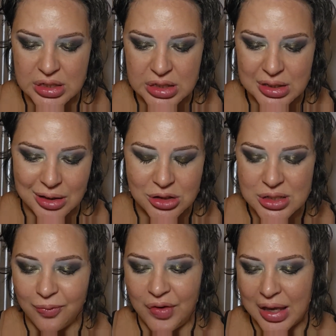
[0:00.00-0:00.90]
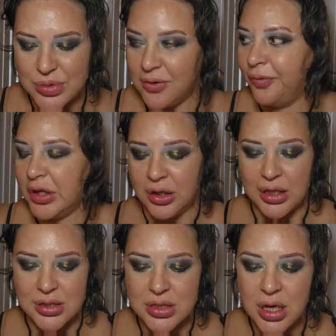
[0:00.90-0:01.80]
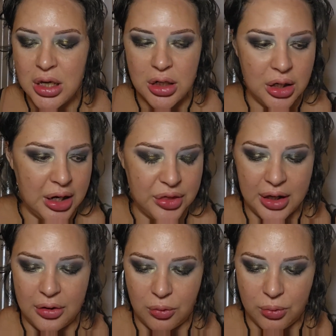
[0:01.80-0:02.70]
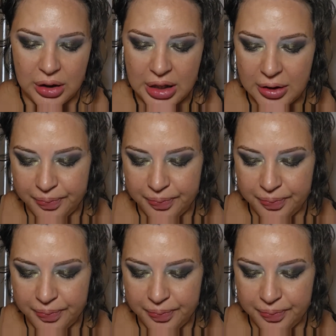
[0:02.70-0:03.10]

This is all just vibes and feelings, nothing really